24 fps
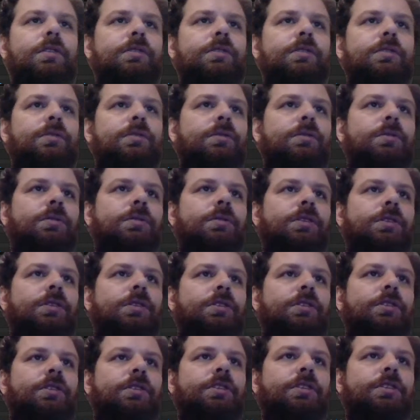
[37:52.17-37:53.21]

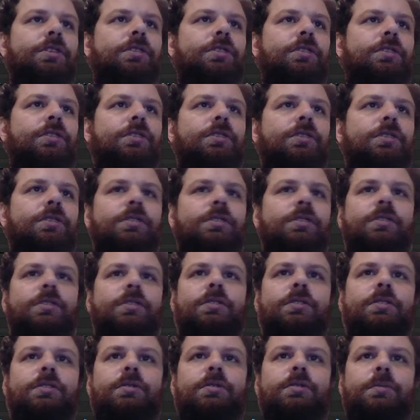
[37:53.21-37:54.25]
200, this
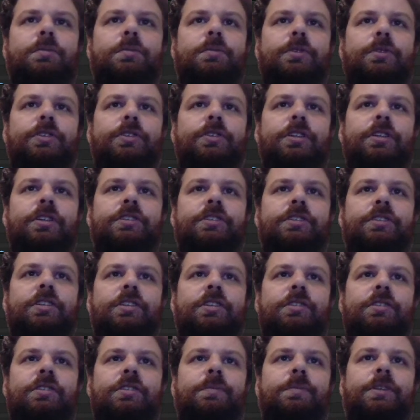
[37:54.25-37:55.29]
is almost like
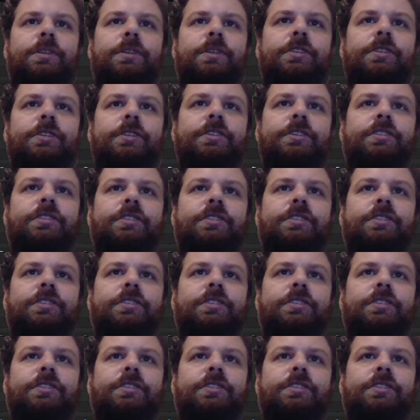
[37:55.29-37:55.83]
centimeters,